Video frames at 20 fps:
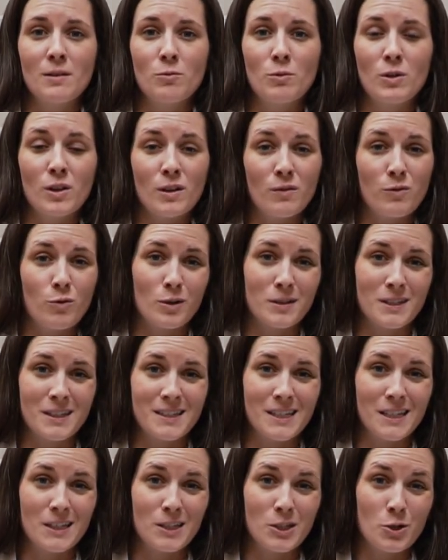and we look forward to
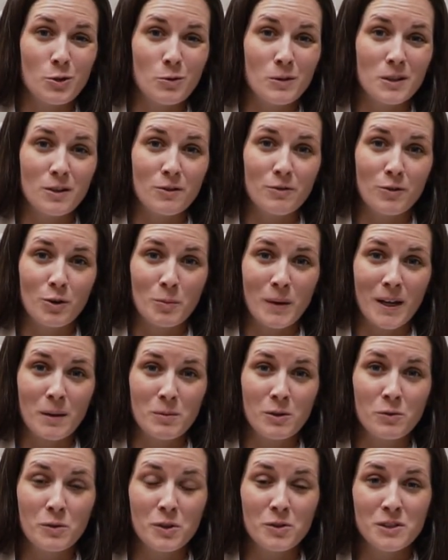seeing you and your fur
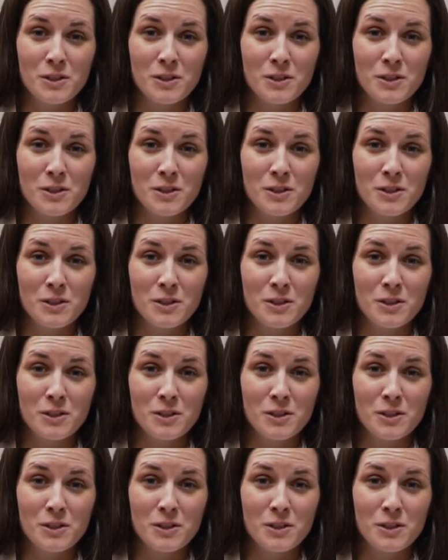baby real